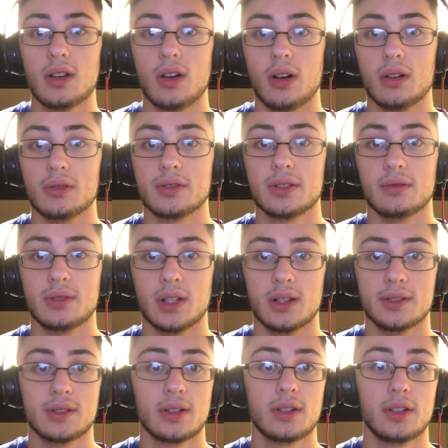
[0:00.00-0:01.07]
also
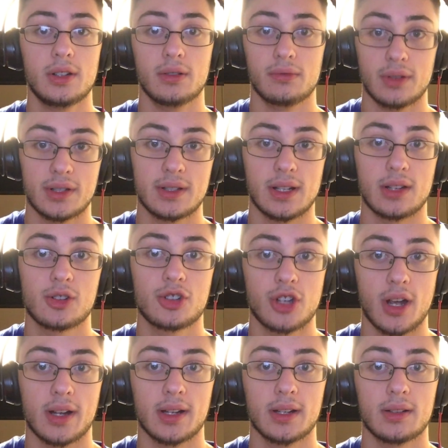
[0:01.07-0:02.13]
does heuristic
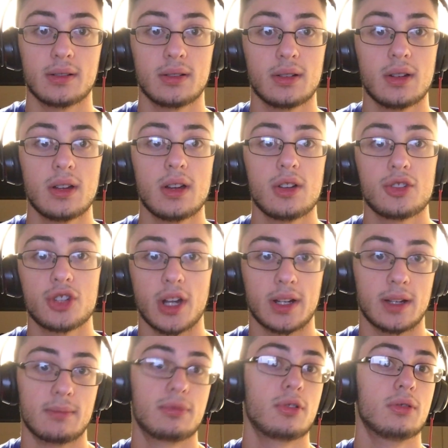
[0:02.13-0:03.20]

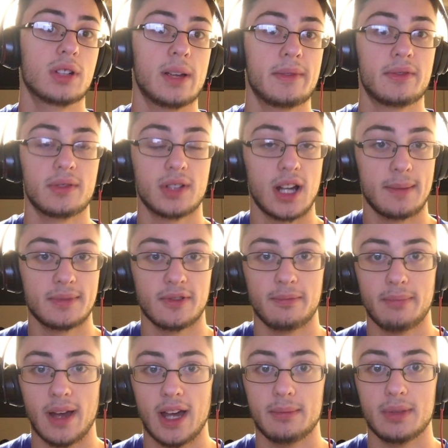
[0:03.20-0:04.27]
checking programs for types of
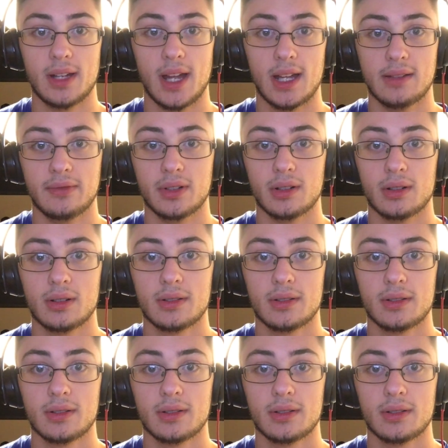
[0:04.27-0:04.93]
bad behavior